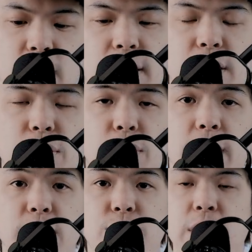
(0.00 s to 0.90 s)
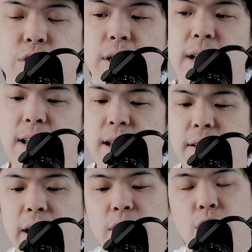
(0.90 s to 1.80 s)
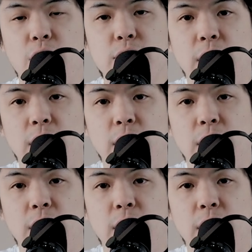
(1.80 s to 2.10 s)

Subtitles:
under extraction that occurs a